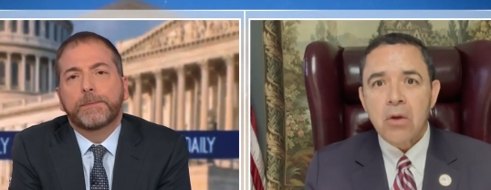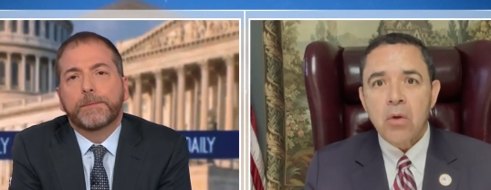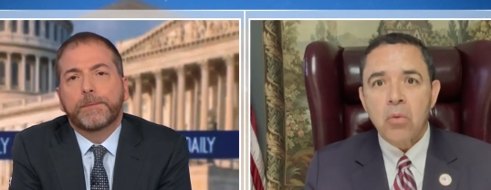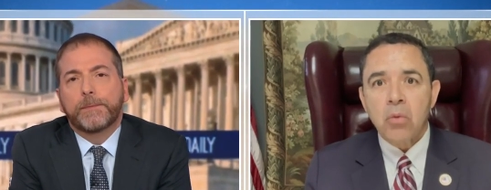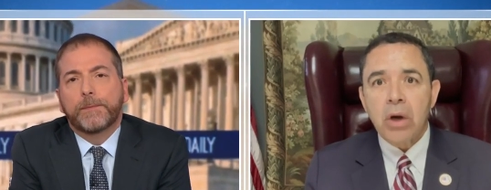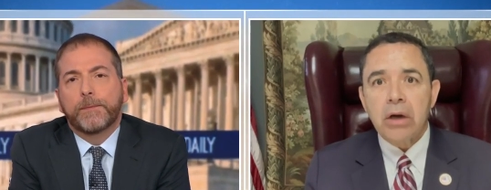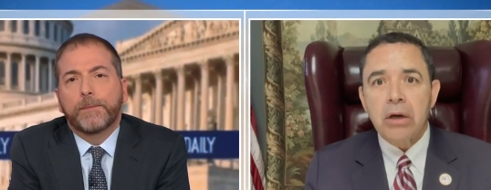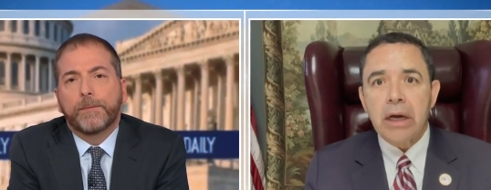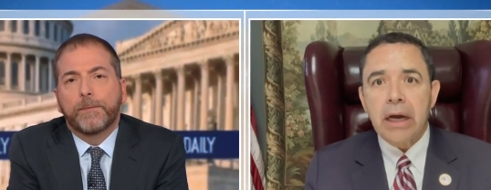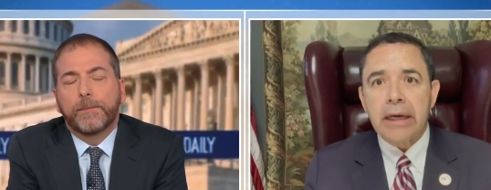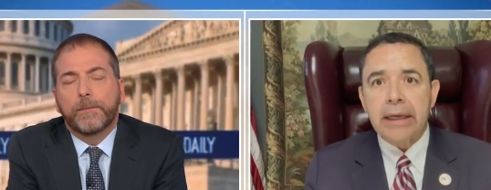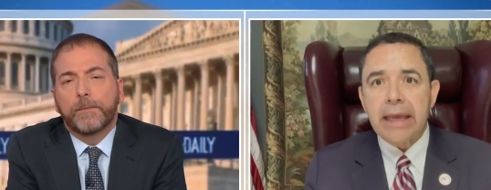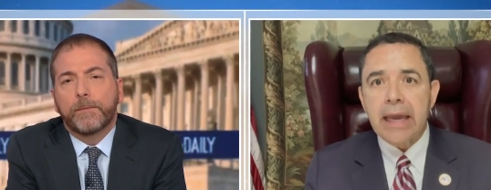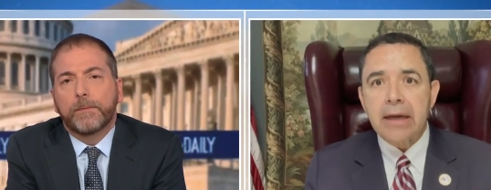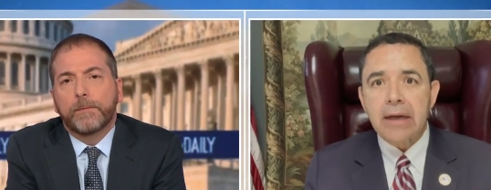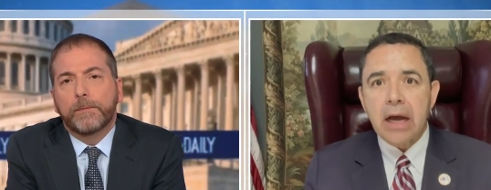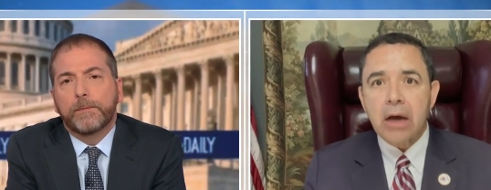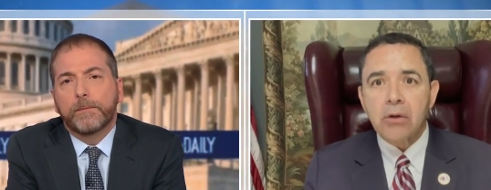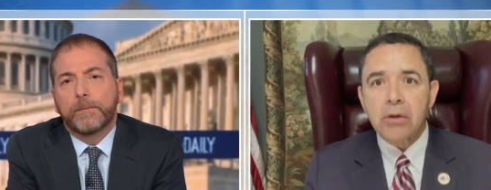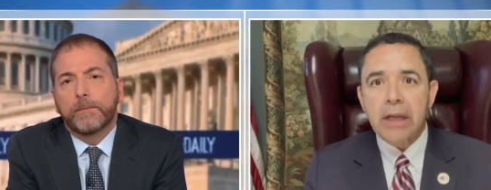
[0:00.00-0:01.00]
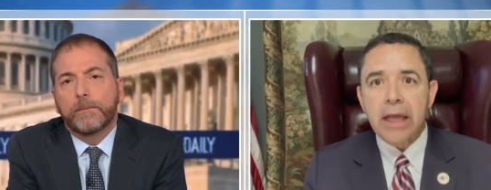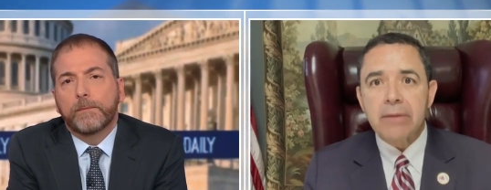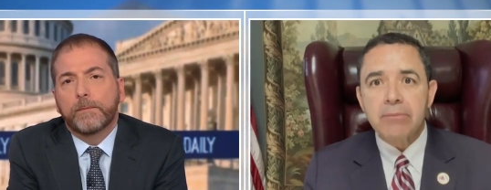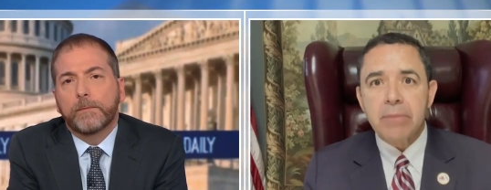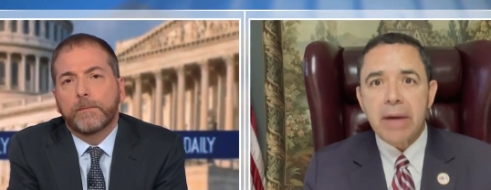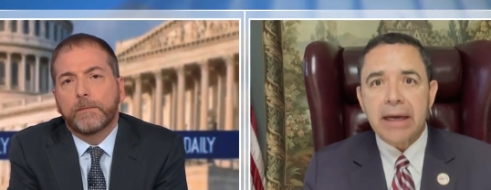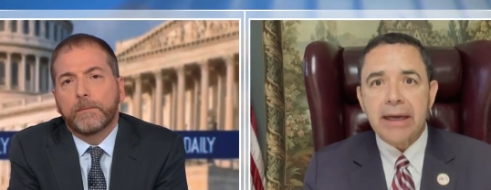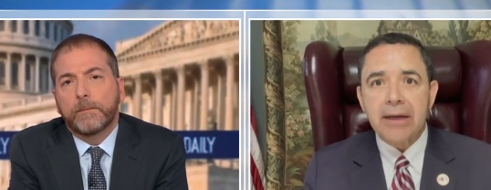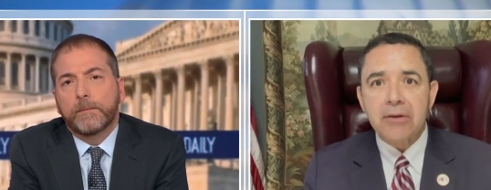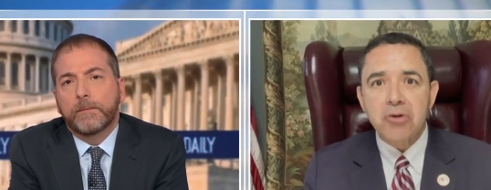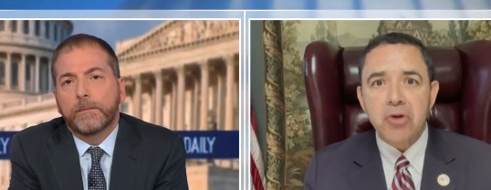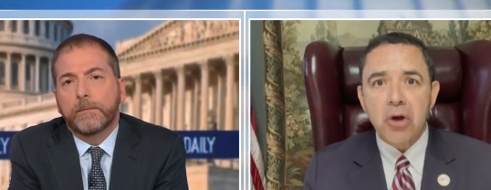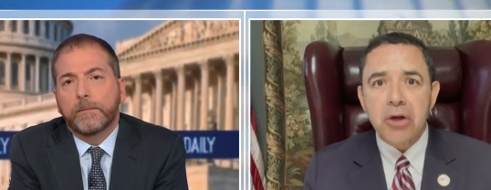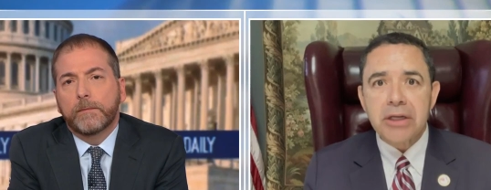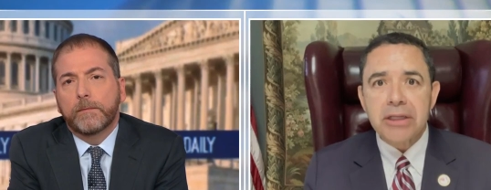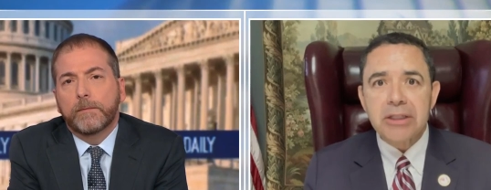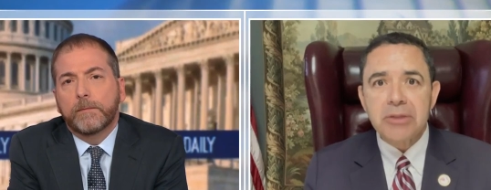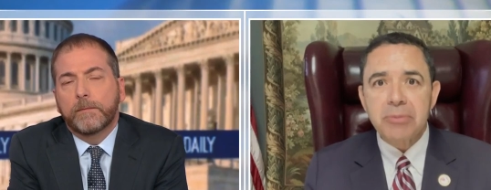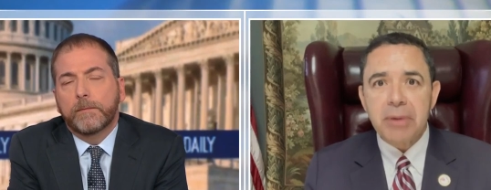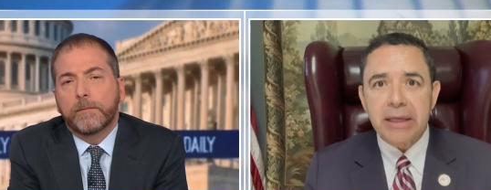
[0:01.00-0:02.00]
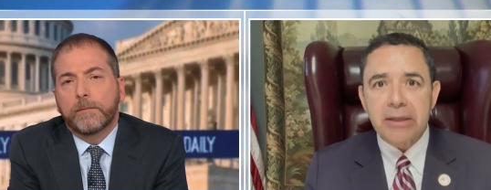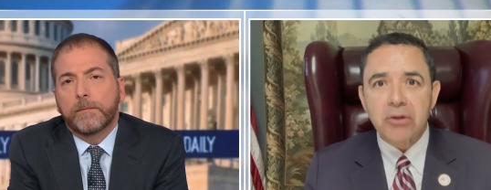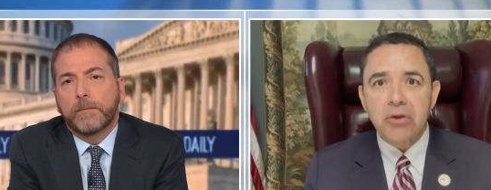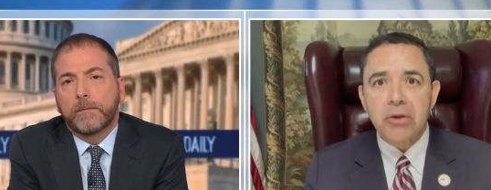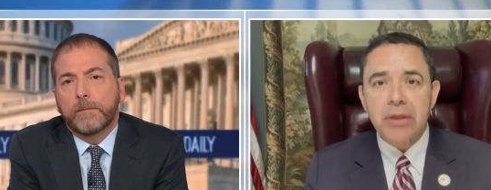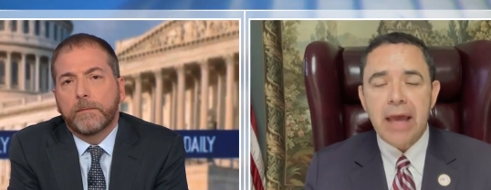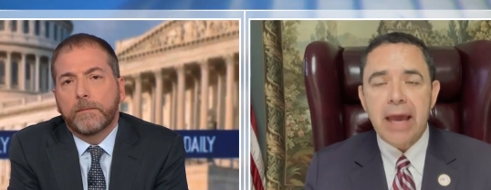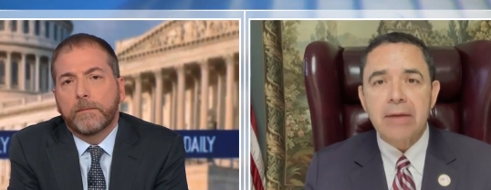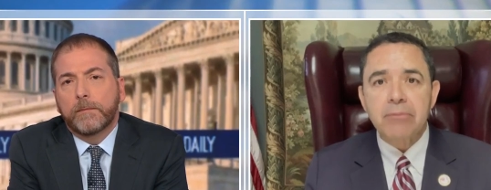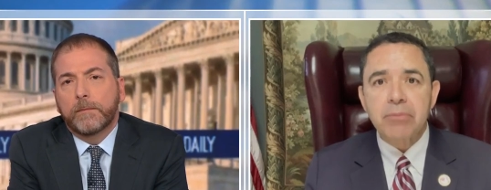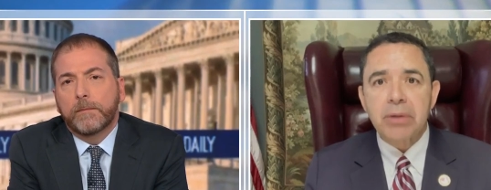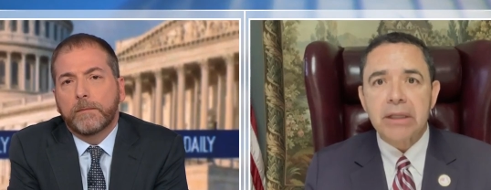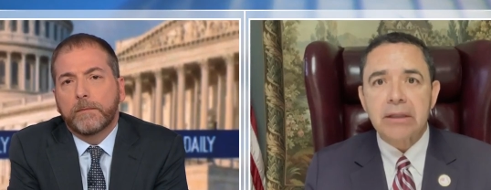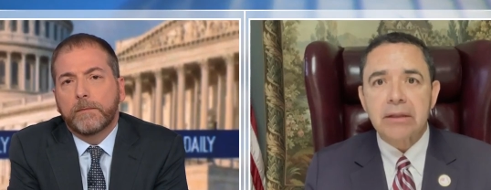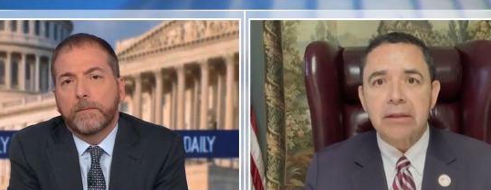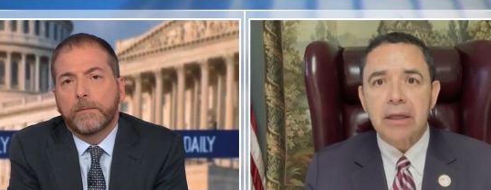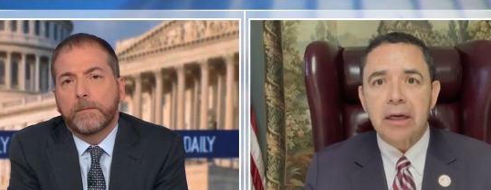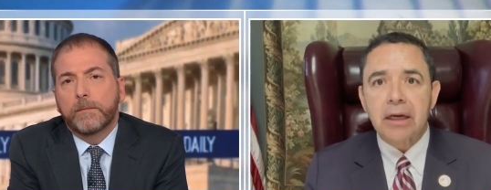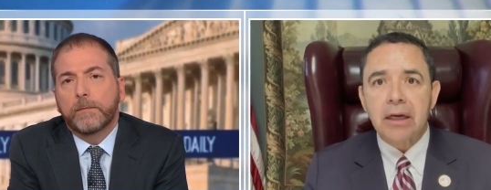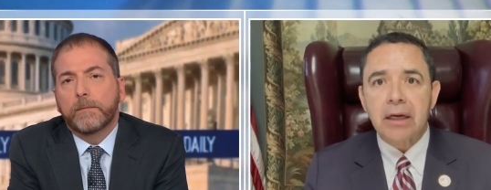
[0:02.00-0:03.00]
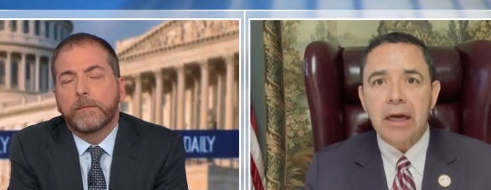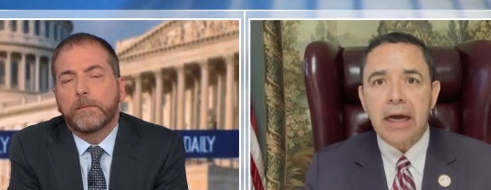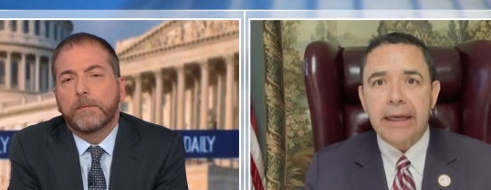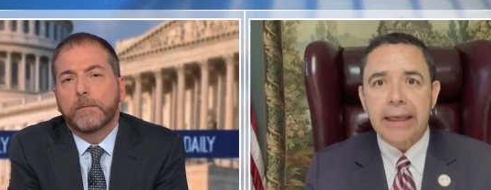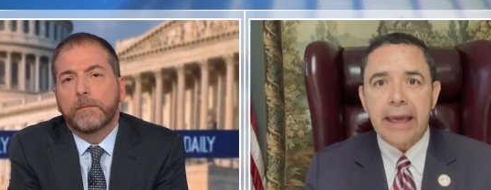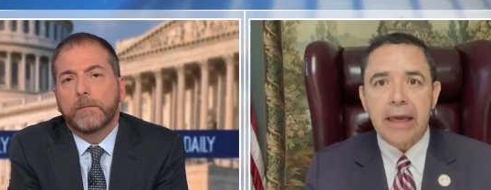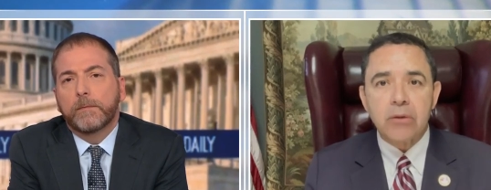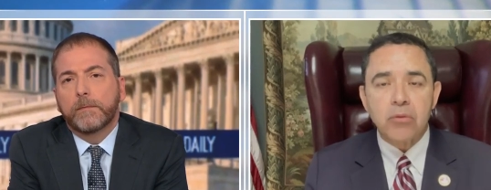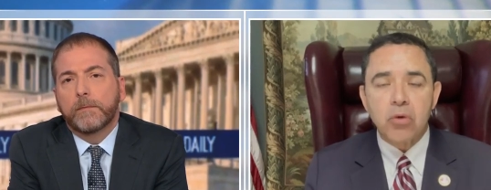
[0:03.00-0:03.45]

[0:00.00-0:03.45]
Speaker 1: Well, again, I'll let my attorney speak to that, but uh, again,